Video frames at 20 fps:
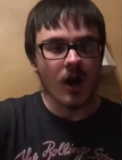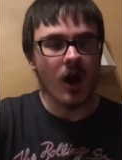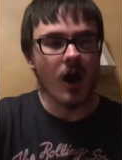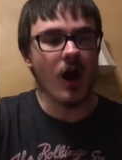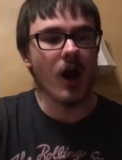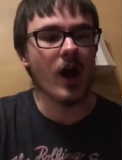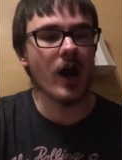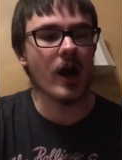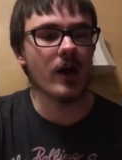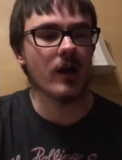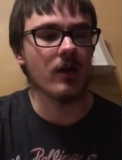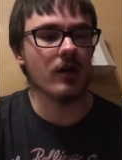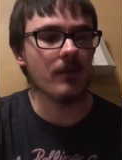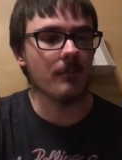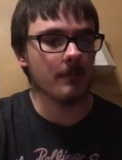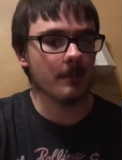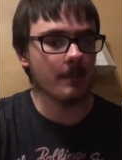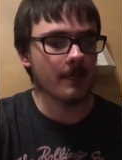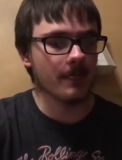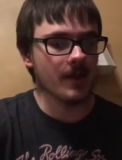Alright.
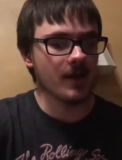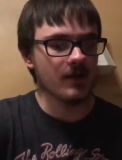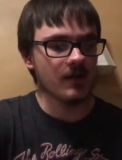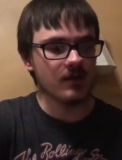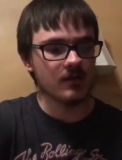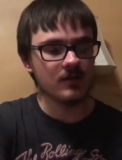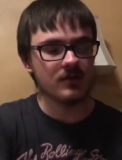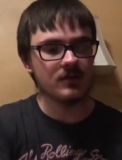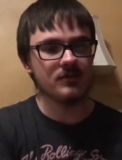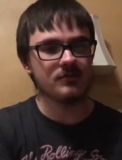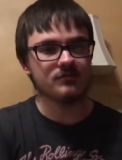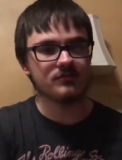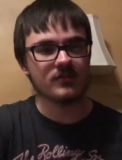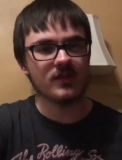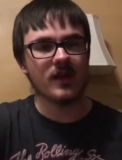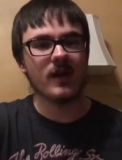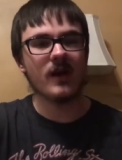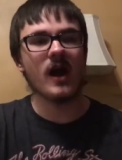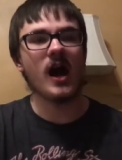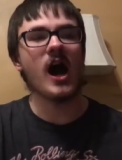
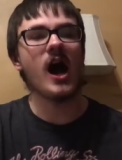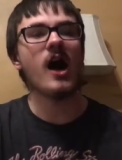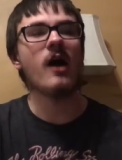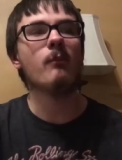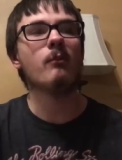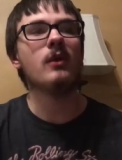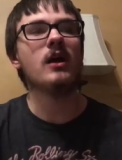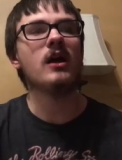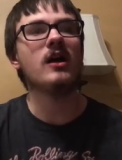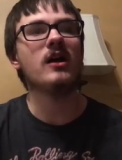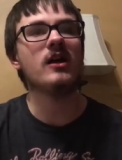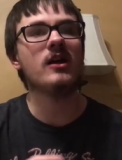Um,